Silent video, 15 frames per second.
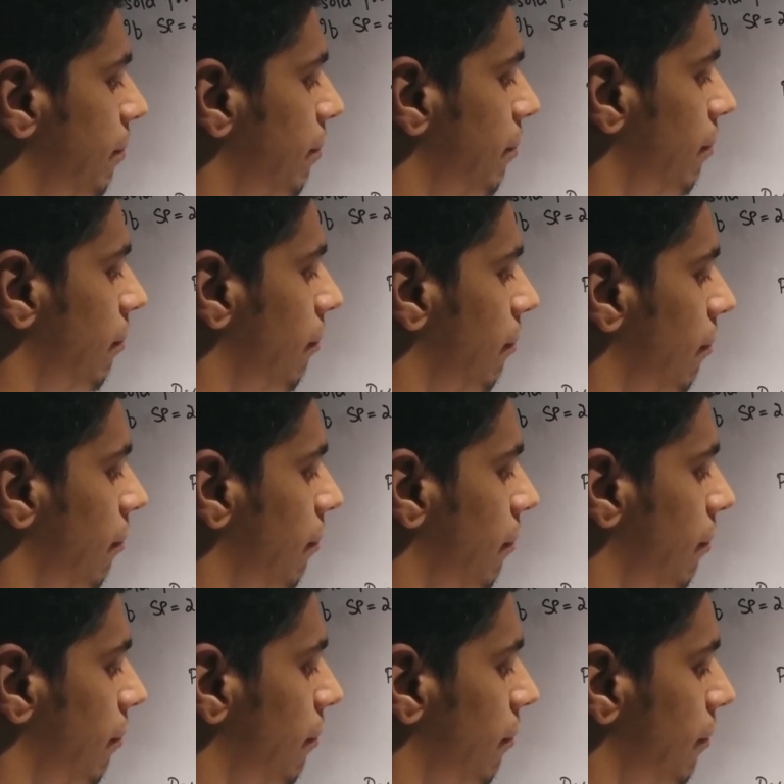
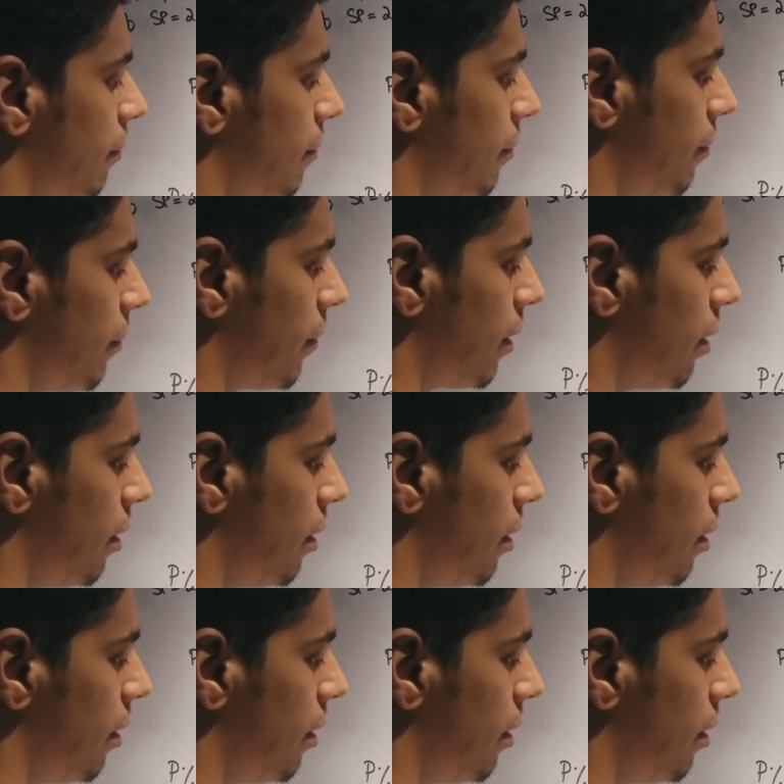(silence)